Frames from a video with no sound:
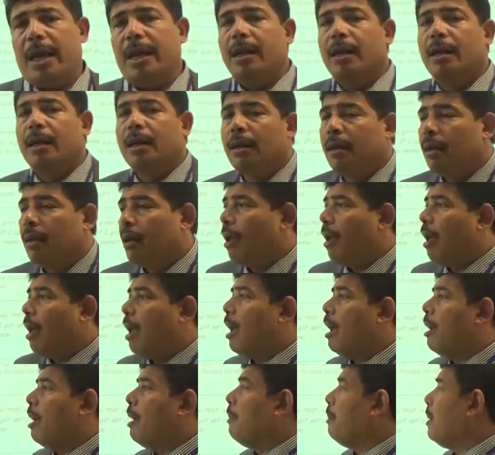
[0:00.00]
in
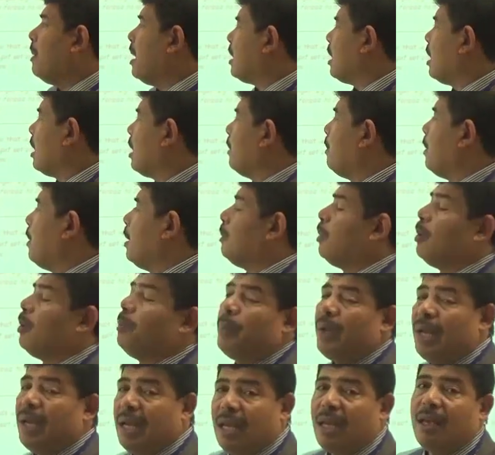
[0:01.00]
making
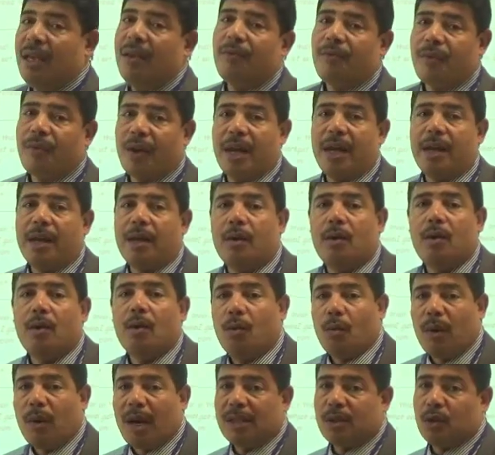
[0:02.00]
people believe
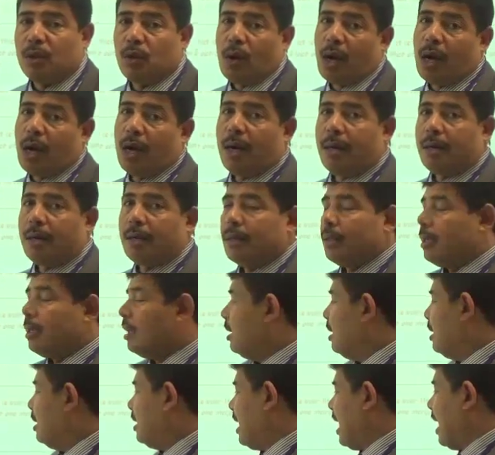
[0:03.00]
in what you
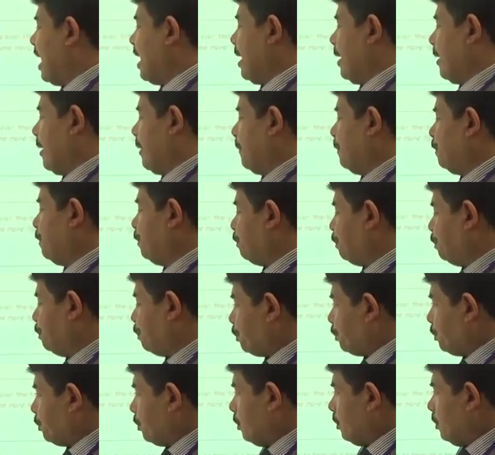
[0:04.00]
are saying.
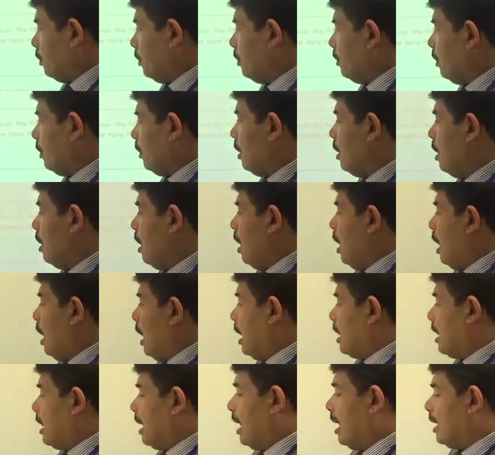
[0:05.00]

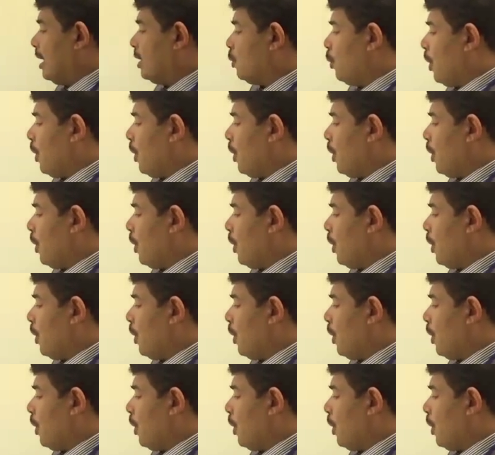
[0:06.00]
The